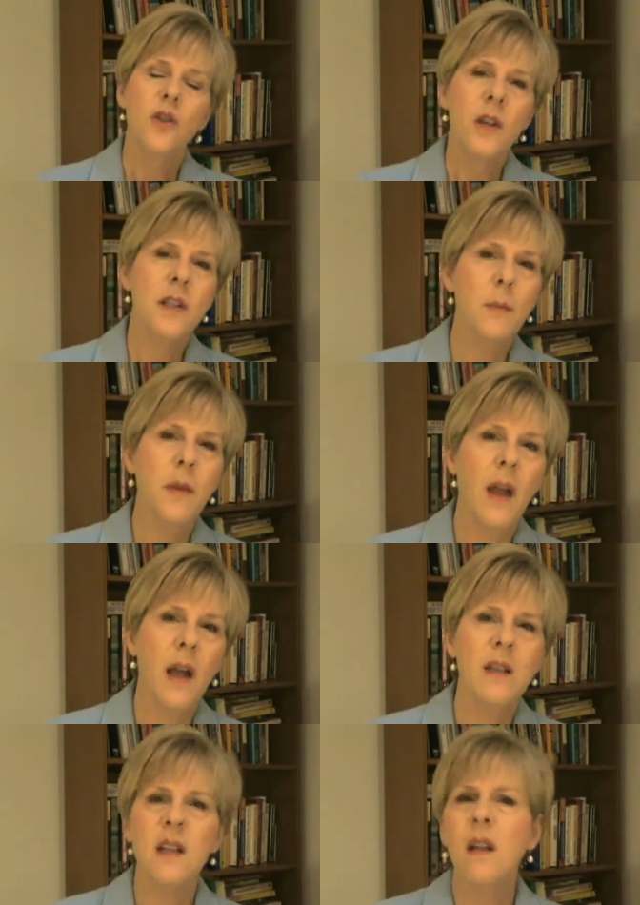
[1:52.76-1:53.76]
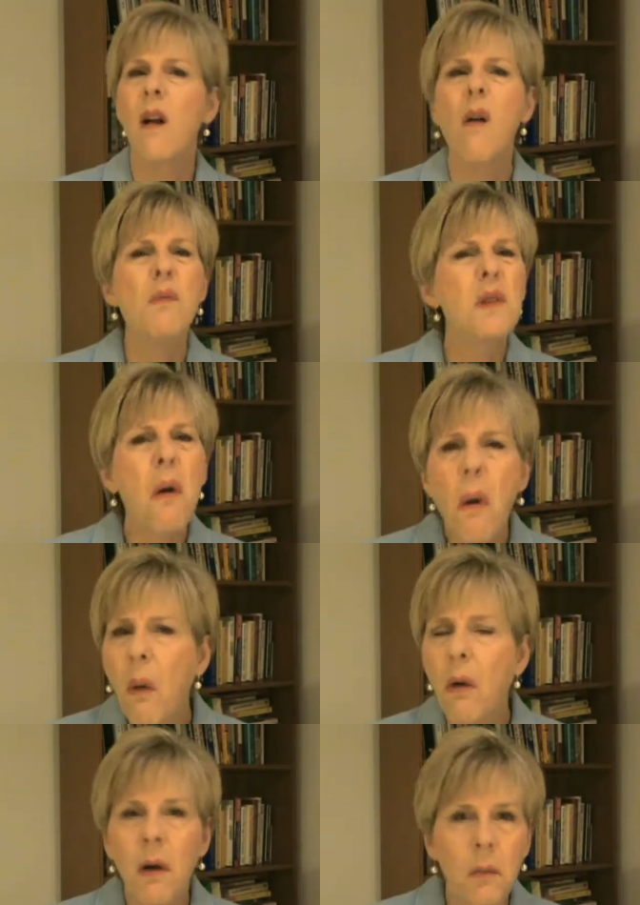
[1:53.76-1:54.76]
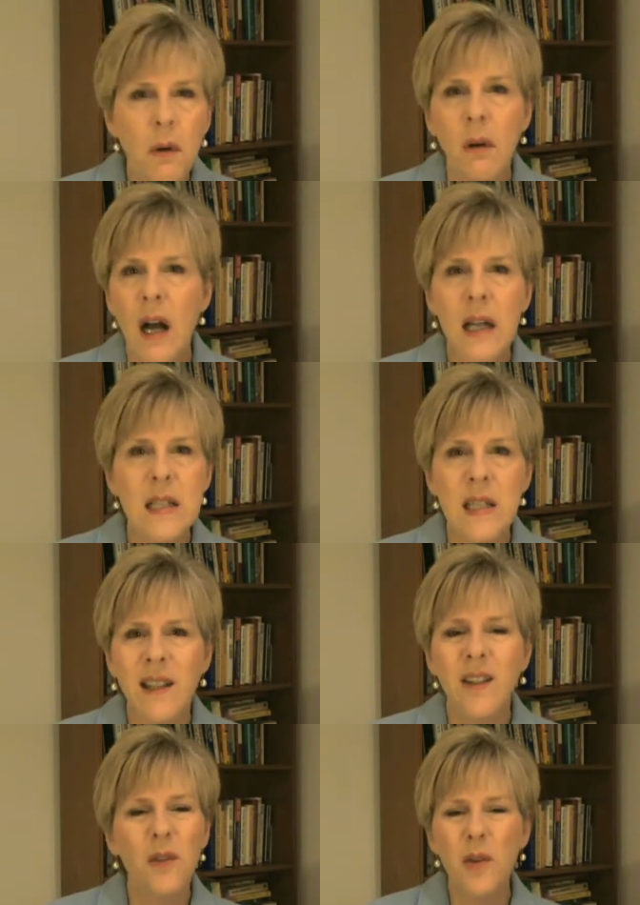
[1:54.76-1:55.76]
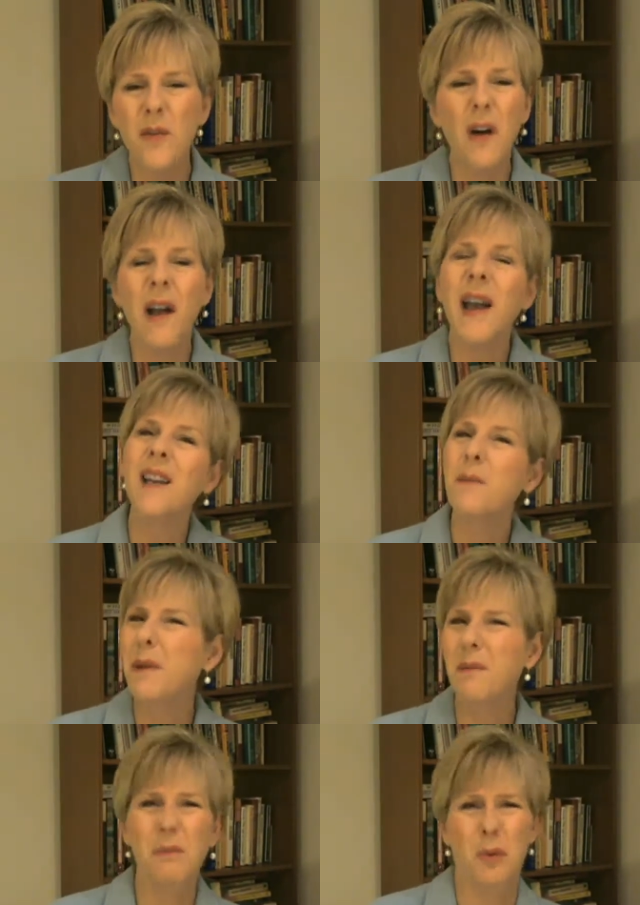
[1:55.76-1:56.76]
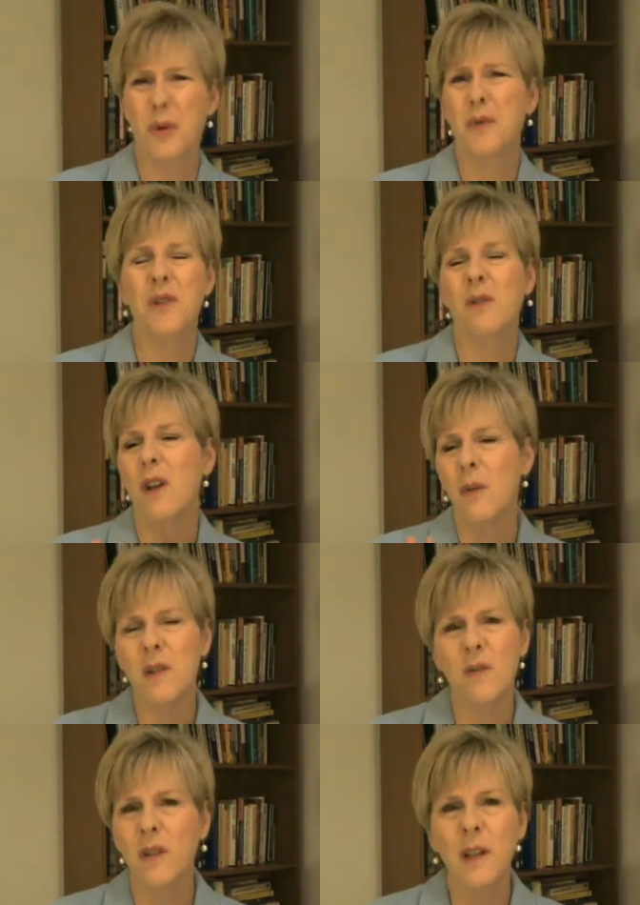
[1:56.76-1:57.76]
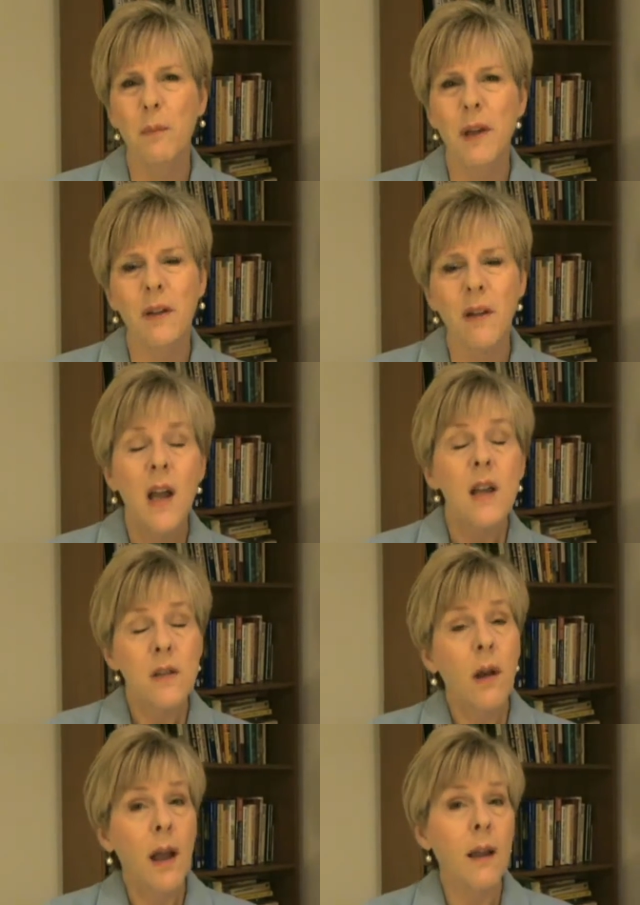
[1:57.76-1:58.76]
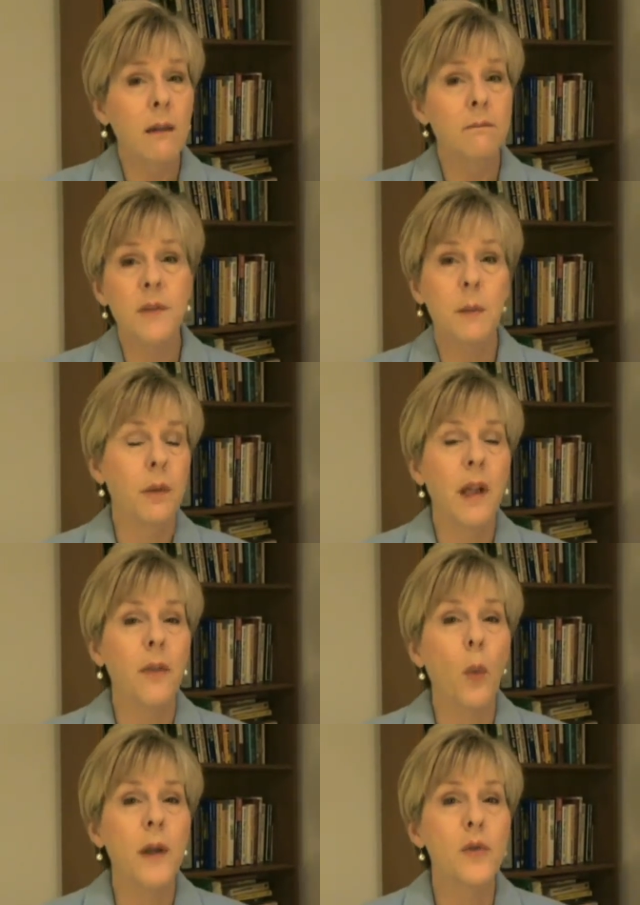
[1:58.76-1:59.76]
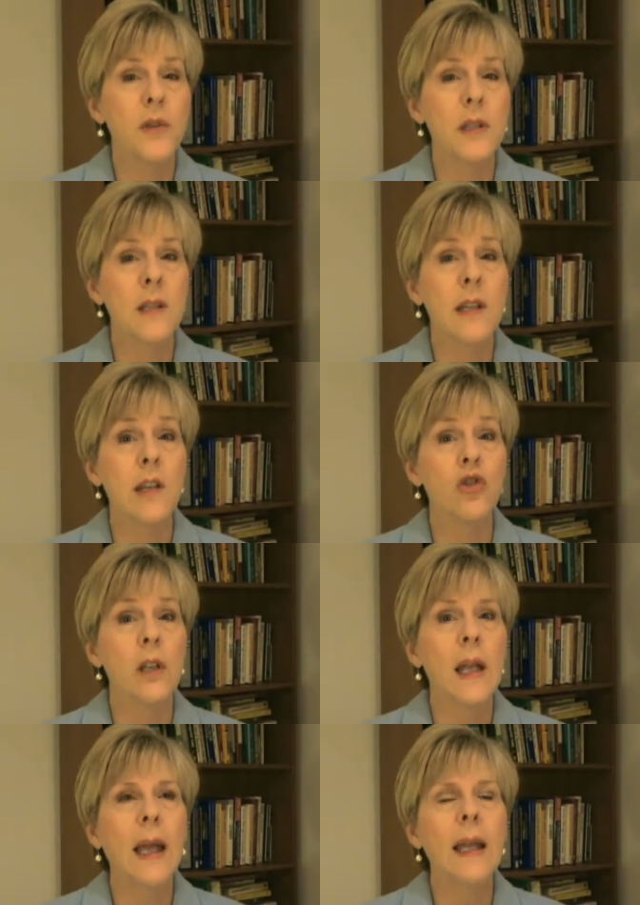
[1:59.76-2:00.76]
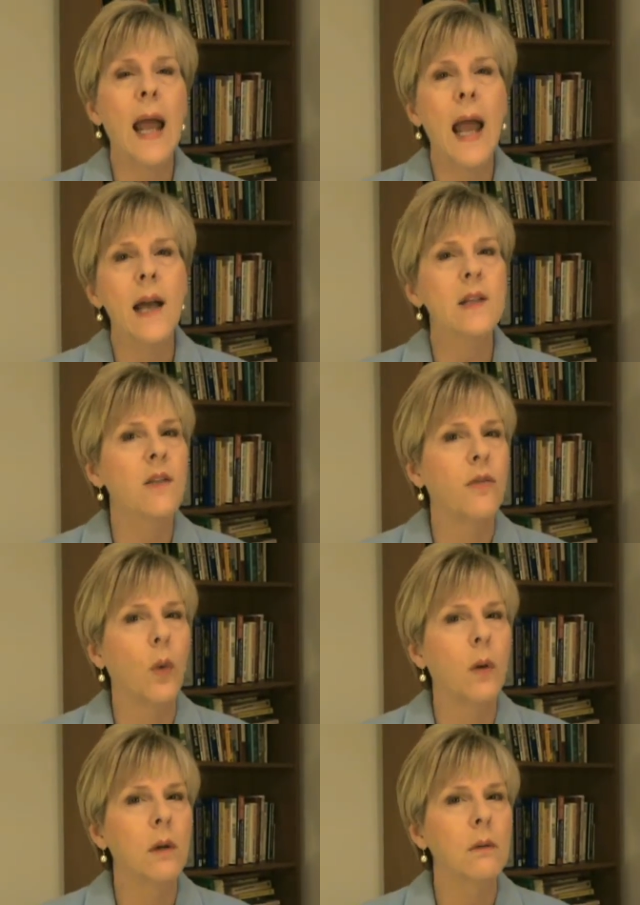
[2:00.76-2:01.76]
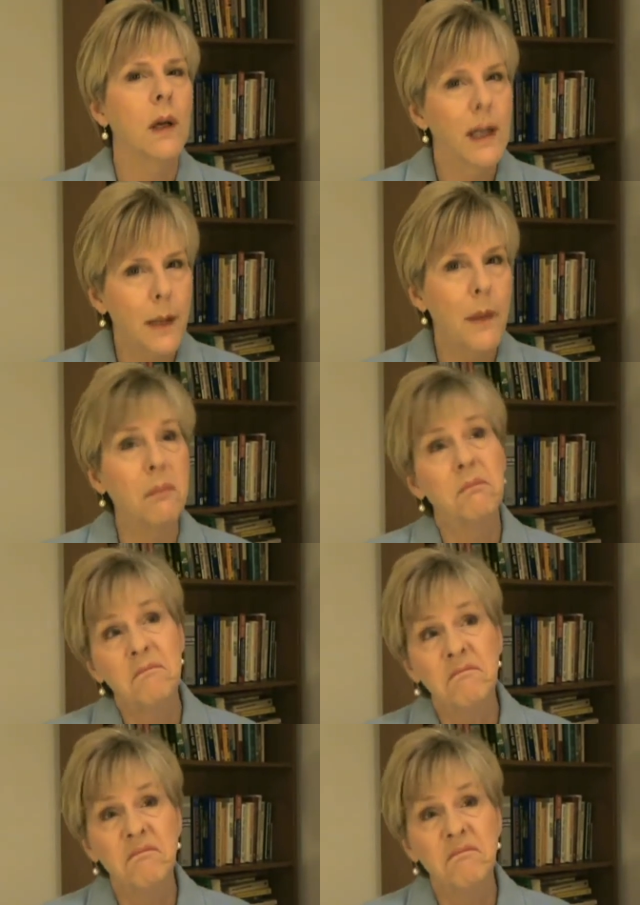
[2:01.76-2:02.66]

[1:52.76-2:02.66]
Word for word: Took a sip of the iced tea. It's horrible iced tea. You, have all had it. It's been brewed too long. It was really bitter. So I, I simply got the waitress's attention and asked for a lemon,